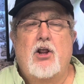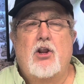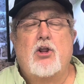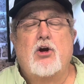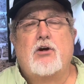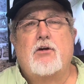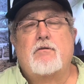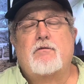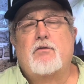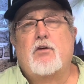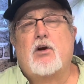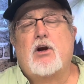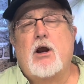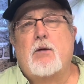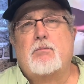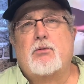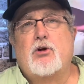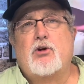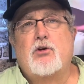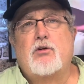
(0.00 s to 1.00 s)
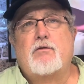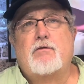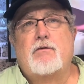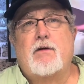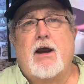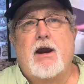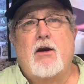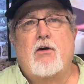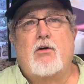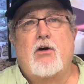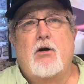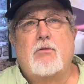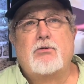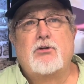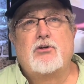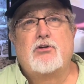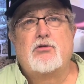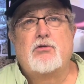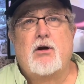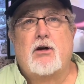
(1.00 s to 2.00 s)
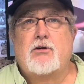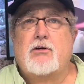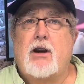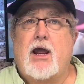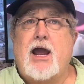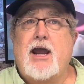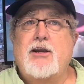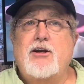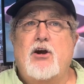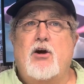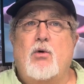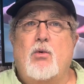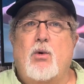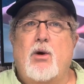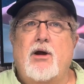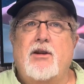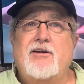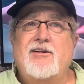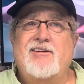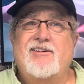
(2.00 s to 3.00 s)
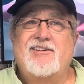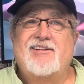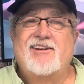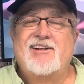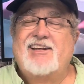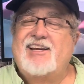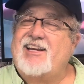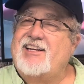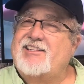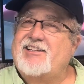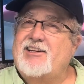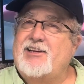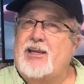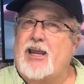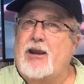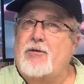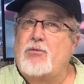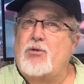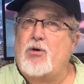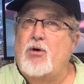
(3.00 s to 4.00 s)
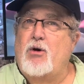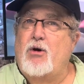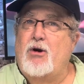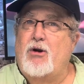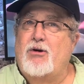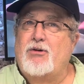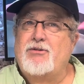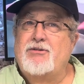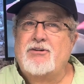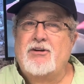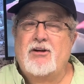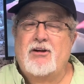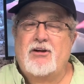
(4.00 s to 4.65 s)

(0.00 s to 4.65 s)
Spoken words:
Looking for a couple good firearms instructor? I know one. He's in Cape Coral.